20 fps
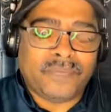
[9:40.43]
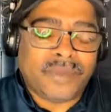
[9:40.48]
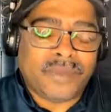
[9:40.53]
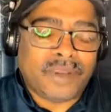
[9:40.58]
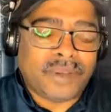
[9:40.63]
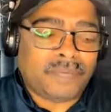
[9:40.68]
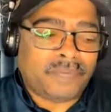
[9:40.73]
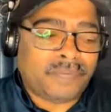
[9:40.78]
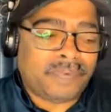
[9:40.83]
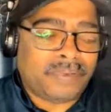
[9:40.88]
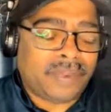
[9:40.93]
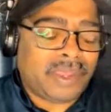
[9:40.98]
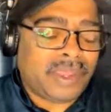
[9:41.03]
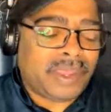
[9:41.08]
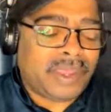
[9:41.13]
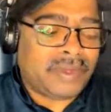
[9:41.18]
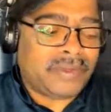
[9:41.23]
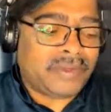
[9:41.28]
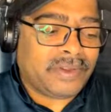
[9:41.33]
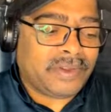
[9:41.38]
bit of
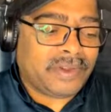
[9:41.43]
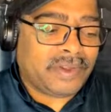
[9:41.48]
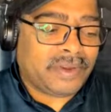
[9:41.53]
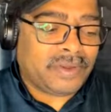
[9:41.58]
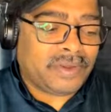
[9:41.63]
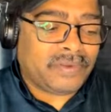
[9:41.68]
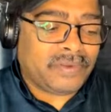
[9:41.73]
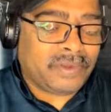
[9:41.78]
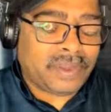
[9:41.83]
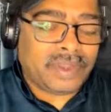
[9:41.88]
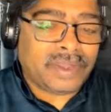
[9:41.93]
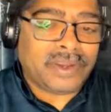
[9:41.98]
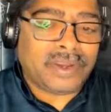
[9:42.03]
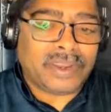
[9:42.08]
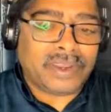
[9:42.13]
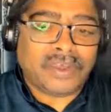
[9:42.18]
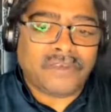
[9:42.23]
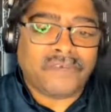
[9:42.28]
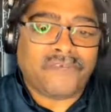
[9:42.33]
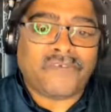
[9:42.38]
players
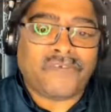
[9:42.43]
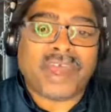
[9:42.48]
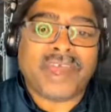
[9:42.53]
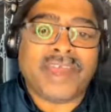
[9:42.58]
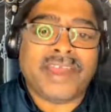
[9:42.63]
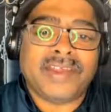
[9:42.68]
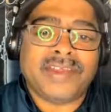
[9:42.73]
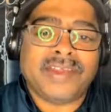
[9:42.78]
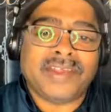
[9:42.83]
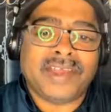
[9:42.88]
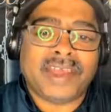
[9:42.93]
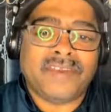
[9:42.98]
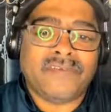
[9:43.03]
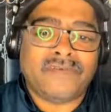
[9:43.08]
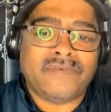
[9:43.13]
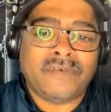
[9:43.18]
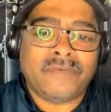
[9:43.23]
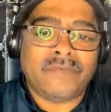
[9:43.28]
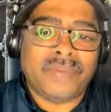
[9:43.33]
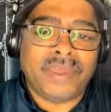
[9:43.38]
on
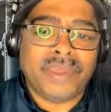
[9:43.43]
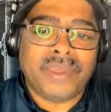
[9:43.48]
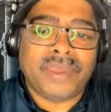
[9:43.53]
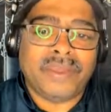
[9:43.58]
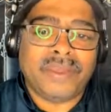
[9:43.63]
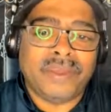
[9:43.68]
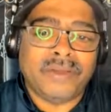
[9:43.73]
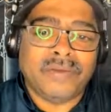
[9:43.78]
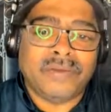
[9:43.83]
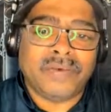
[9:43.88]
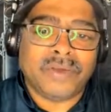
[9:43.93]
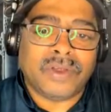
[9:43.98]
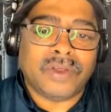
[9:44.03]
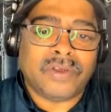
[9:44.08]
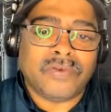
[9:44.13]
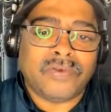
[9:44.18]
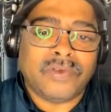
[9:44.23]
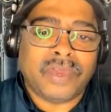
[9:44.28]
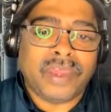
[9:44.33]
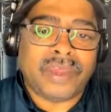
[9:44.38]
Fireside for me
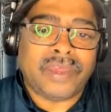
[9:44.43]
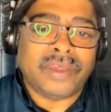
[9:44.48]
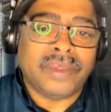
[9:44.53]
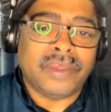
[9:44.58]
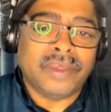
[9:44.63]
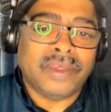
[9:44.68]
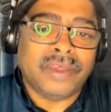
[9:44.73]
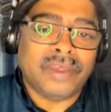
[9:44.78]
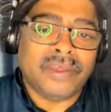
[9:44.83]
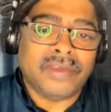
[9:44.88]
were great.